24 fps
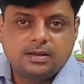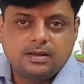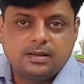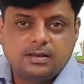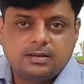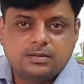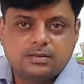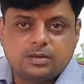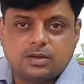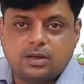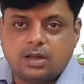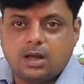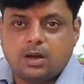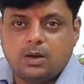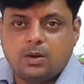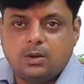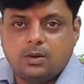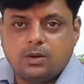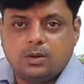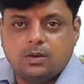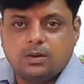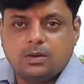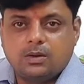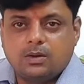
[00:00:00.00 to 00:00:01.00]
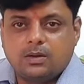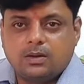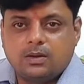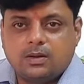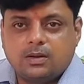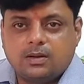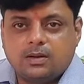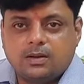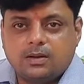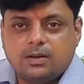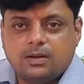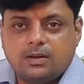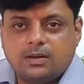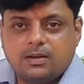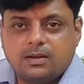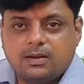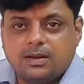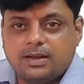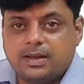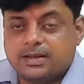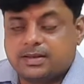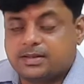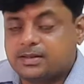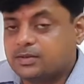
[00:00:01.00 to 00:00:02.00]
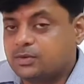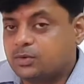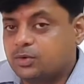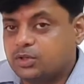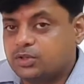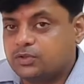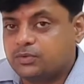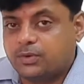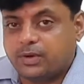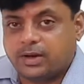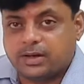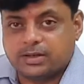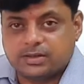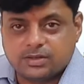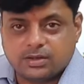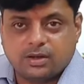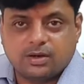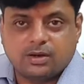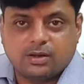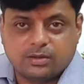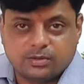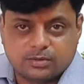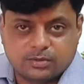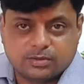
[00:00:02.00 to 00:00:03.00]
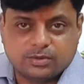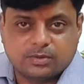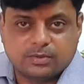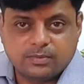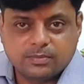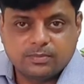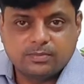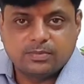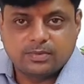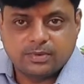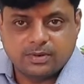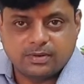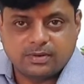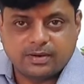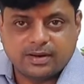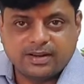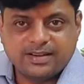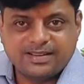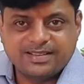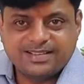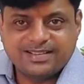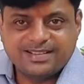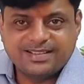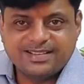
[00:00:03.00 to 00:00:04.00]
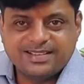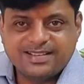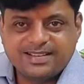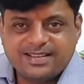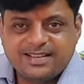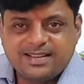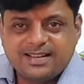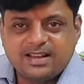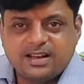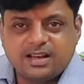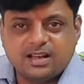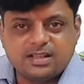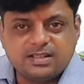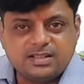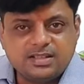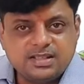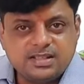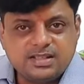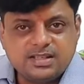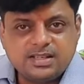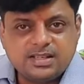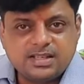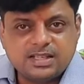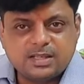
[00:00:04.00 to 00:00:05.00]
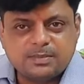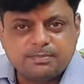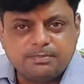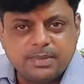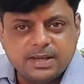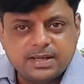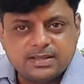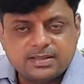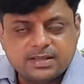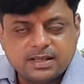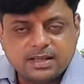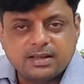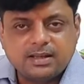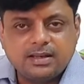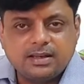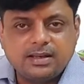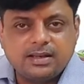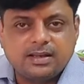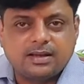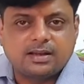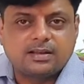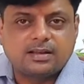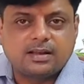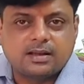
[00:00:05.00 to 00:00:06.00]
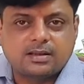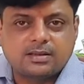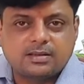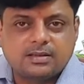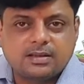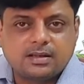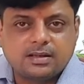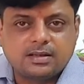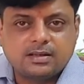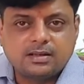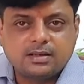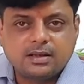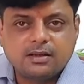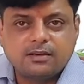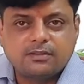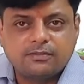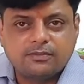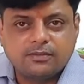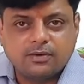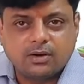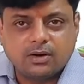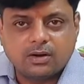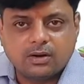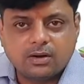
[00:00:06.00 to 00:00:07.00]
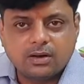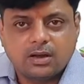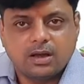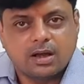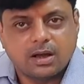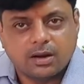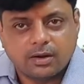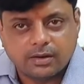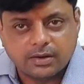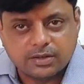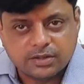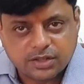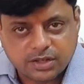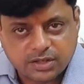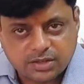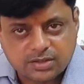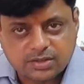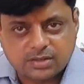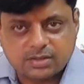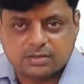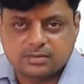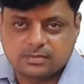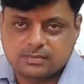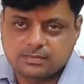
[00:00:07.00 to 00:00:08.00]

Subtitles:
So now it goes for HR also, right? Now GD is basically conducted for rejection,